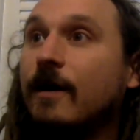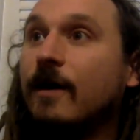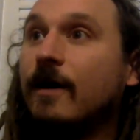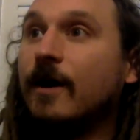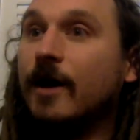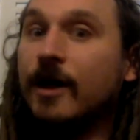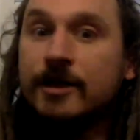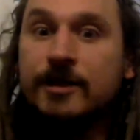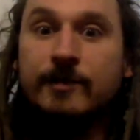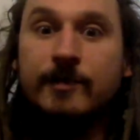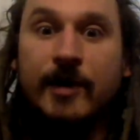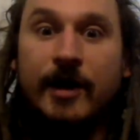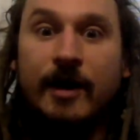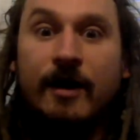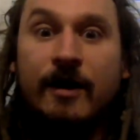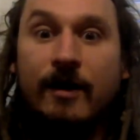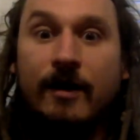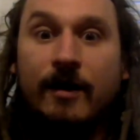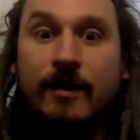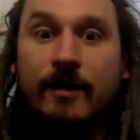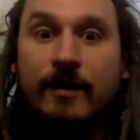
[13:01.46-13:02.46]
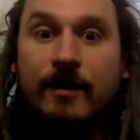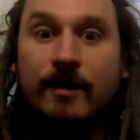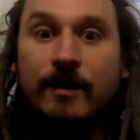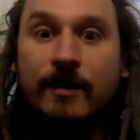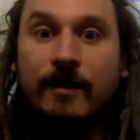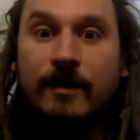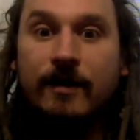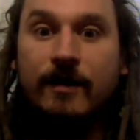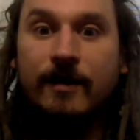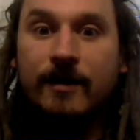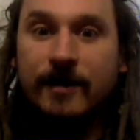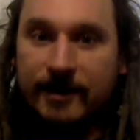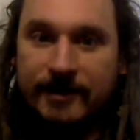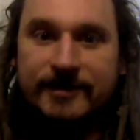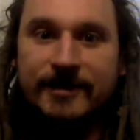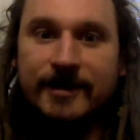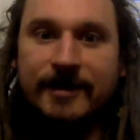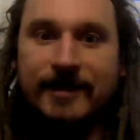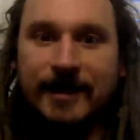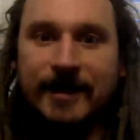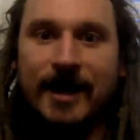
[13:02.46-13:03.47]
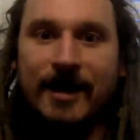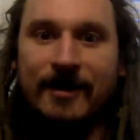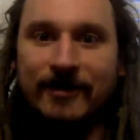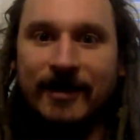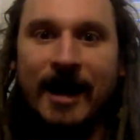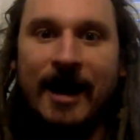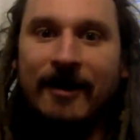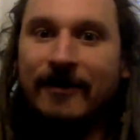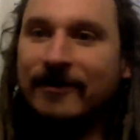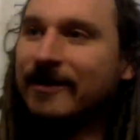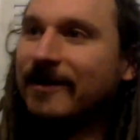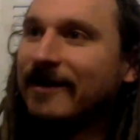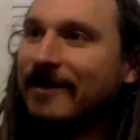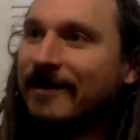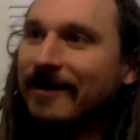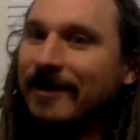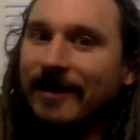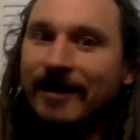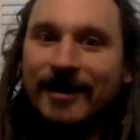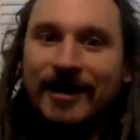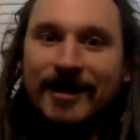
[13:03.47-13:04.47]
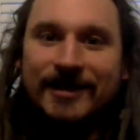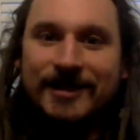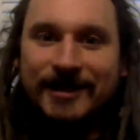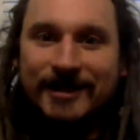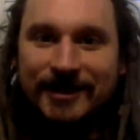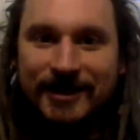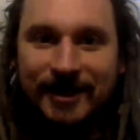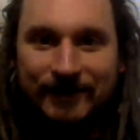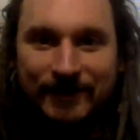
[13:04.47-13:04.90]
"It's a bear!" And I say that out loud, and I just zip